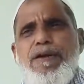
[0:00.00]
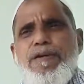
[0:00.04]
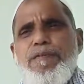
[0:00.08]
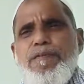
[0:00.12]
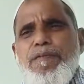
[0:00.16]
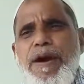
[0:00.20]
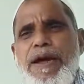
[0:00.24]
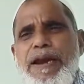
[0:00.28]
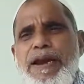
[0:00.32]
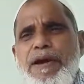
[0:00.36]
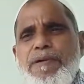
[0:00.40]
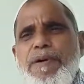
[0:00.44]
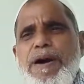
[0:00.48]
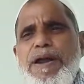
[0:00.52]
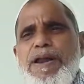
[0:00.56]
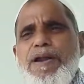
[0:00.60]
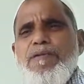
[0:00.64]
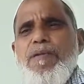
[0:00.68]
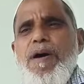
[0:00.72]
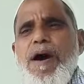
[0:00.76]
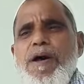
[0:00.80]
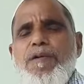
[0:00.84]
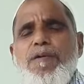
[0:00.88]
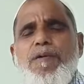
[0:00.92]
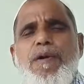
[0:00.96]
whenever
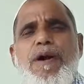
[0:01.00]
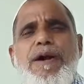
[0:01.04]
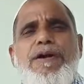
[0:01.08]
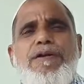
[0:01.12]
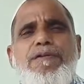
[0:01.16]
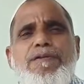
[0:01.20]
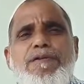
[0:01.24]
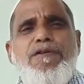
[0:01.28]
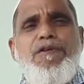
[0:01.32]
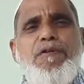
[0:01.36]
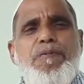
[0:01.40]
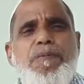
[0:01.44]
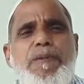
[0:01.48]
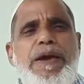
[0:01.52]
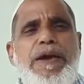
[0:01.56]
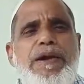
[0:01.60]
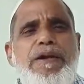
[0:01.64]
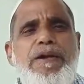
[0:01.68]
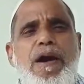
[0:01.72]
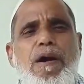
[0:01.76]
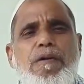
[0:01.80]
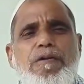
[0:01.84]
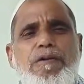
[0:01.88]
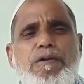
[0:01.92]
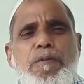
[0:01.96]
you are going to speak,
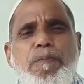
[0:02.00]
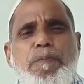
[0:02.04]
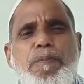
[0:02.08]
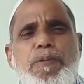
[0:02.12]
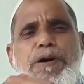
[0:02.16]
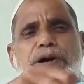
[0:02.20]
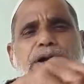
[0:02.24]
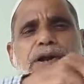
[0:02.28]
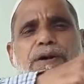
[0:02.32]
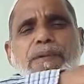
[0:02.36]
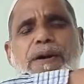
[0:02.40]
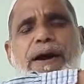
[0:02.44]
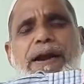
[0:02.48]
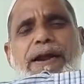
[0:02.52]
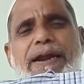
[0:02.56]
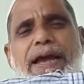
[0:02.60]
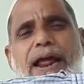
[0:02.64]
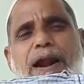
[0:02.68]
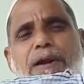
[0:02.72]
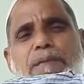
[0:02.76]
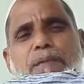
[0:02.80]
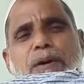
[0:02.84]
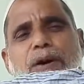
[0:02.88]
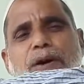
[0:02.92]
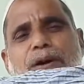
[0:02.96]
you have to put your
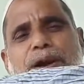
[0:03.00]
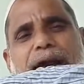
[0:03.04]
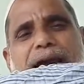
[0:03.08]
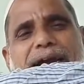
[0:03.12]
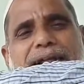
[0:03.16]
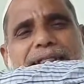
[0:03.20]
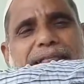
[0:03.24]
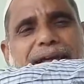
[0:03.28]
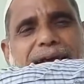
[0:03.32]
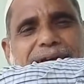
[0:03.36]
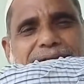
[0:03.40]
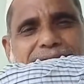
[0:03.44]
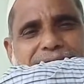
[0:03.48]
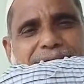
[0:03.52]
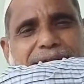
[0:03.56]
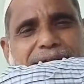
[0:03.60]
elbow like this